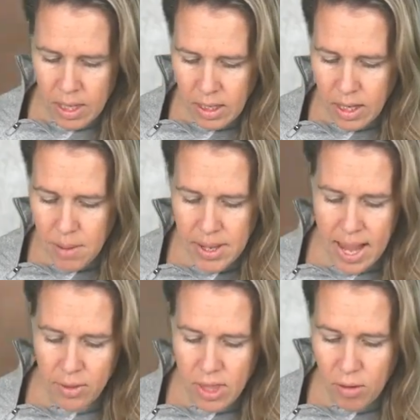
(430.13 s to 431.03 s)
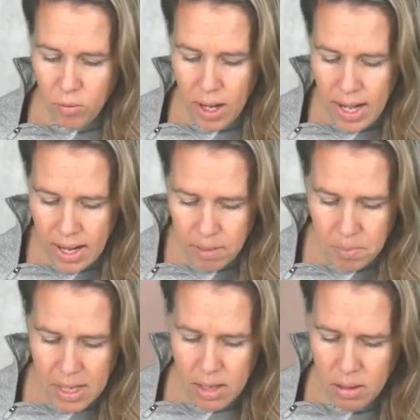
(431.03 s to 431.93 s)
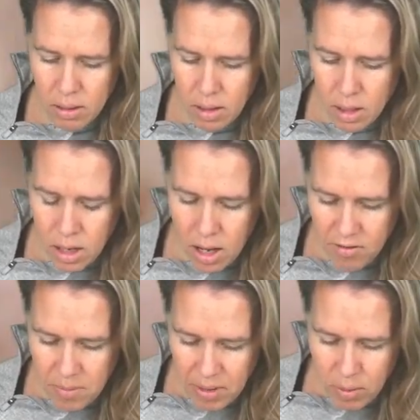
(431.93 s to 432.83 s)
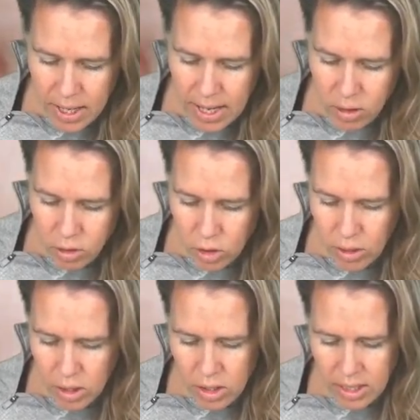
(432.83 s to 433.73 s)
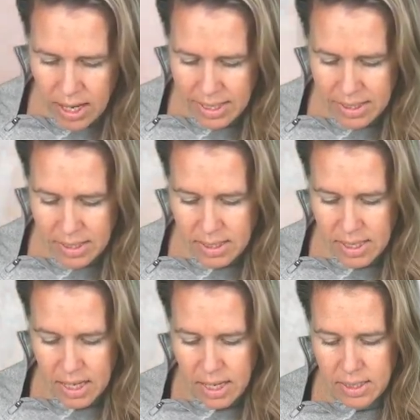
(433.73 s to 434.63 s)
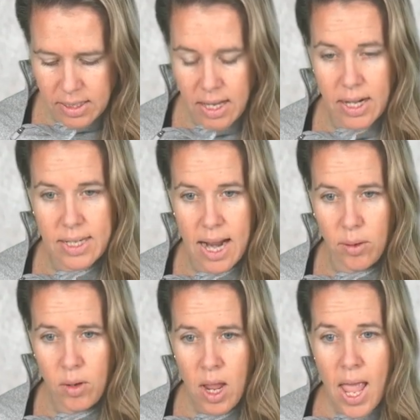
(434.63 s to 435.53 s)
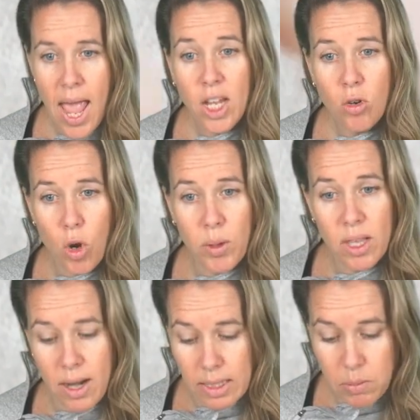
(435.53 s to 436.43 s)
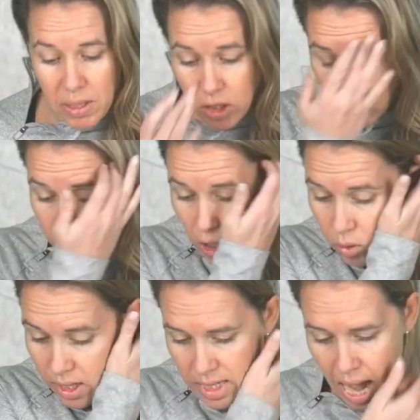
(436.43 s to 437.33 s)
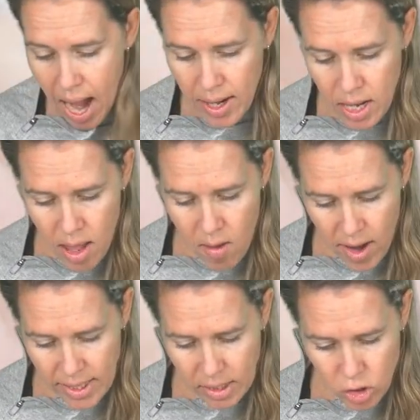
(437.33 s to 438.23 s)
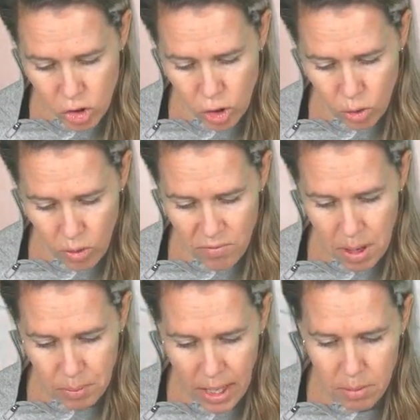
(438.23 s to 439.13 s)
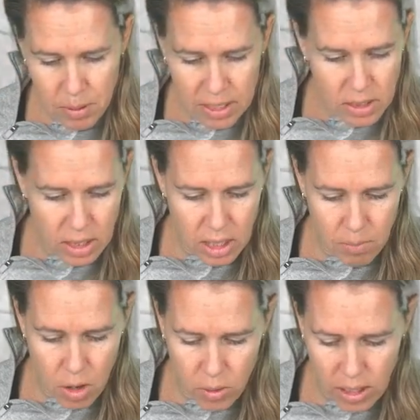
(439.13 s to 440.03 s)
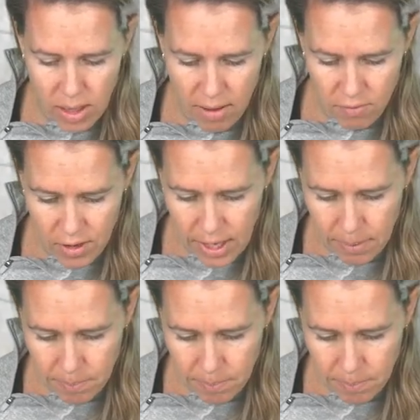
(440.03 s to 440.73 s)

Coming out that right hand bead of my right angle unit, you can kind of stick it and sit it down, and you know what the next beads are that you need to add. I need two of my black beads to keep going in that V.